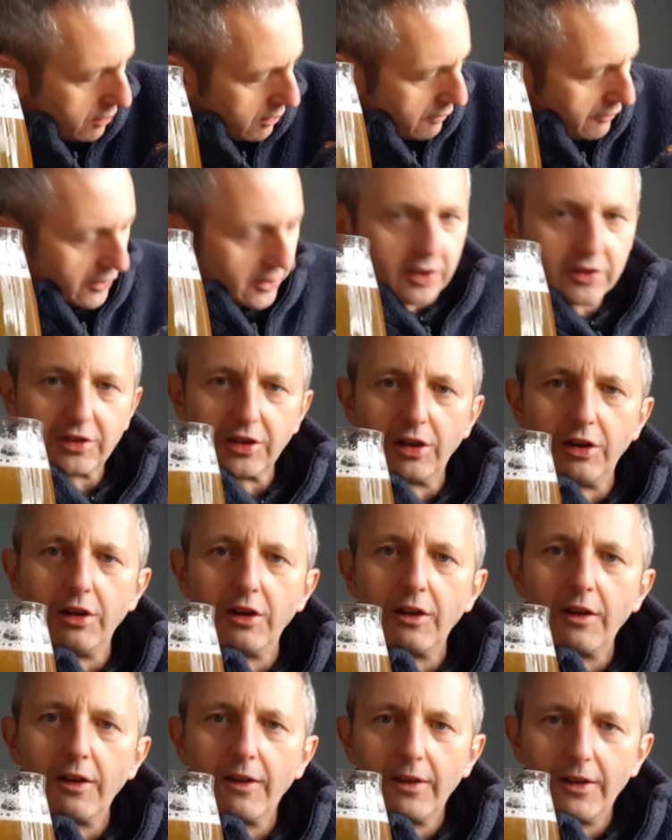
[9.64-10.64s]
Fermented
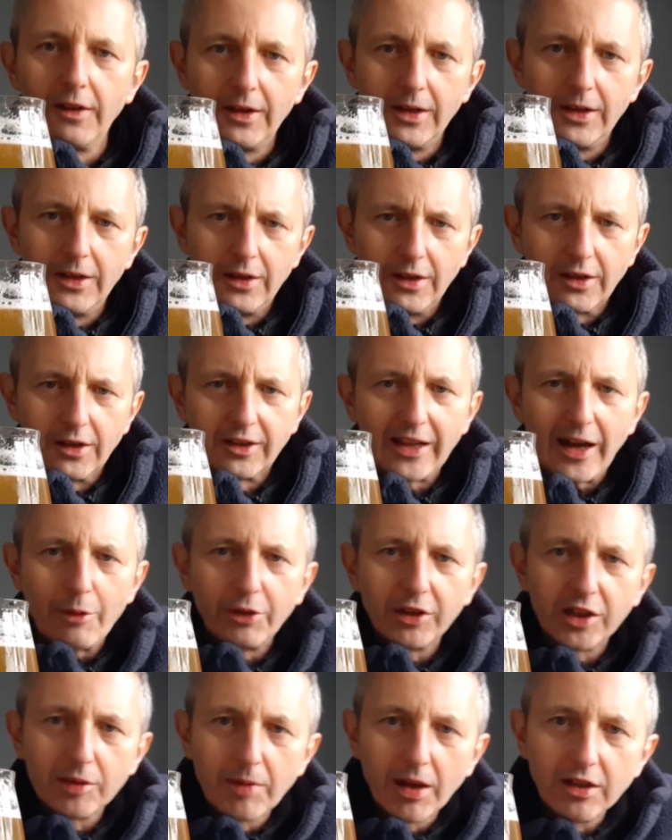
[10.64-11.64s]
cat
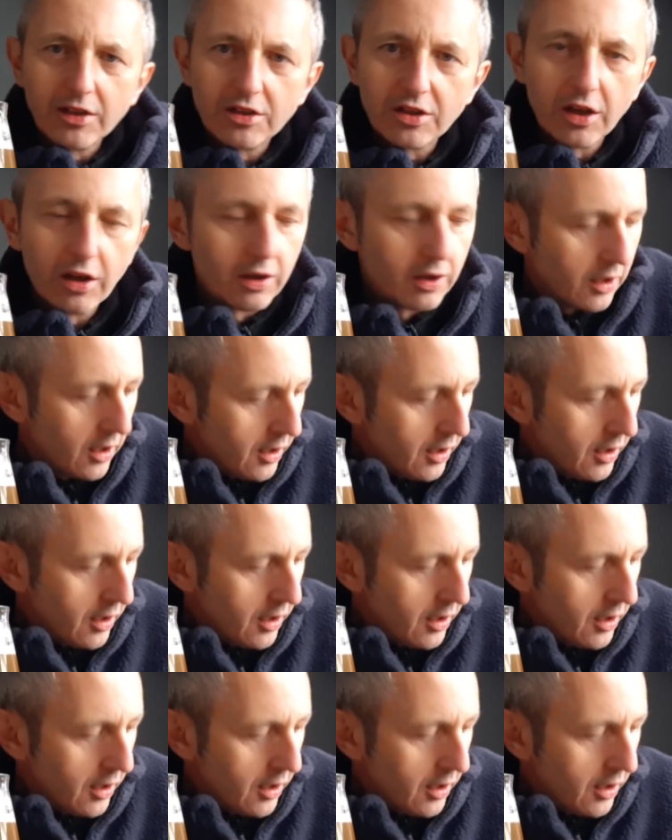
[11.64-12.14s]
with dementia.